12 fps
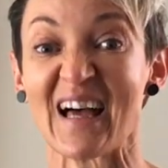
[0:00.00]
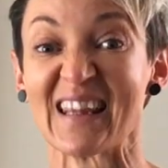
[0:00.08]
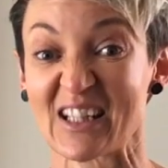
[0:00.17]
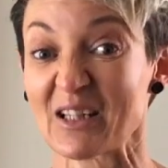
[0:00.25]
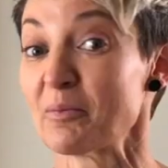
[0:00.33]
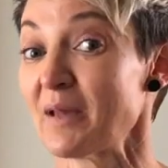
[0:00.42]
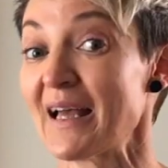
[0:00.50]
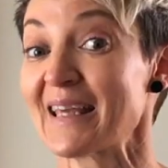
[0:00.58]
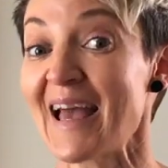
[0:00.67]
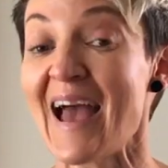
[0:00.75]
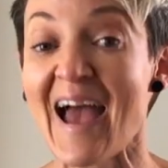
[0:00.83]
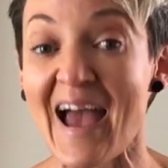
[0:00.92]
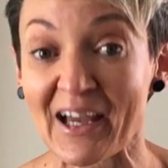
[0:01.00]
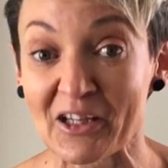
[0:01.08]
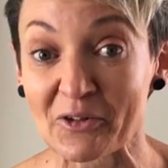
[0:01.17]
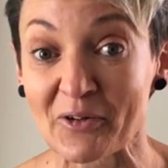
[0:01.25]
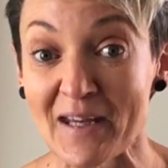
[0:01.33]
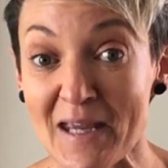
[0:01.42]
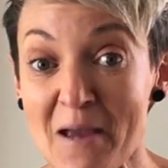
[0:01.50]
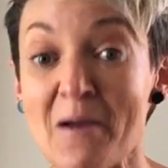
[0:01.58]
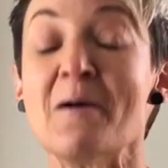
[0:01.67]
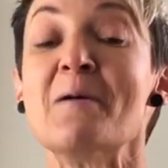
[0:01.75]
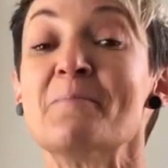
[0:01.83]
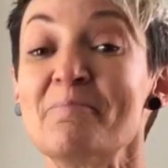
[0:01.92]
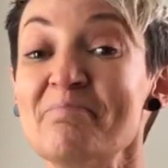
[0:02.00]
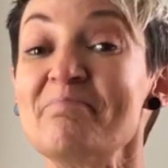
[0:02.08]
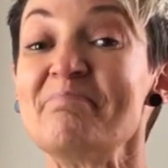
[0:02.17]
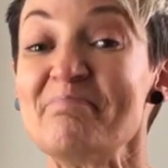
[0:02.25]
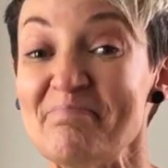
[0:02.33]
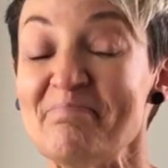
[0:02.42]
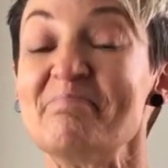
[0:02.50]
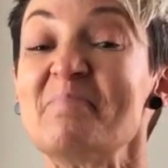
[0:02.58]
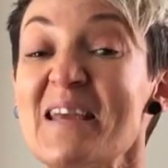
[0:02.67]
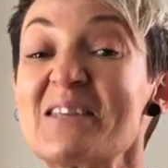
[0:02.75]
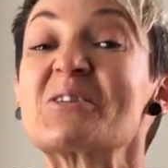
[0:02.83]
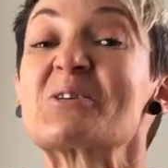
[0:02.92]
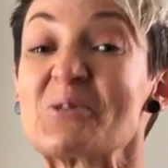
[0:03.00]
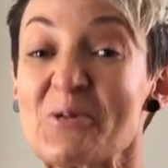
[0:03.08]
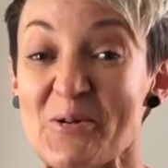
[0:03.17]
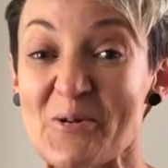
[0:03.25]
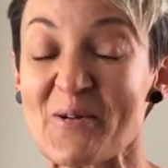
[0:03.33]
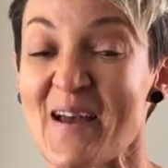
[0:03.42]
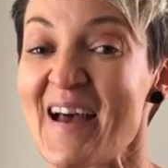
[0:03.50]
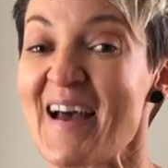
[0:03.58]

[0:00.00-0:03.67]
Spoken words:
a little like hangry? Me too.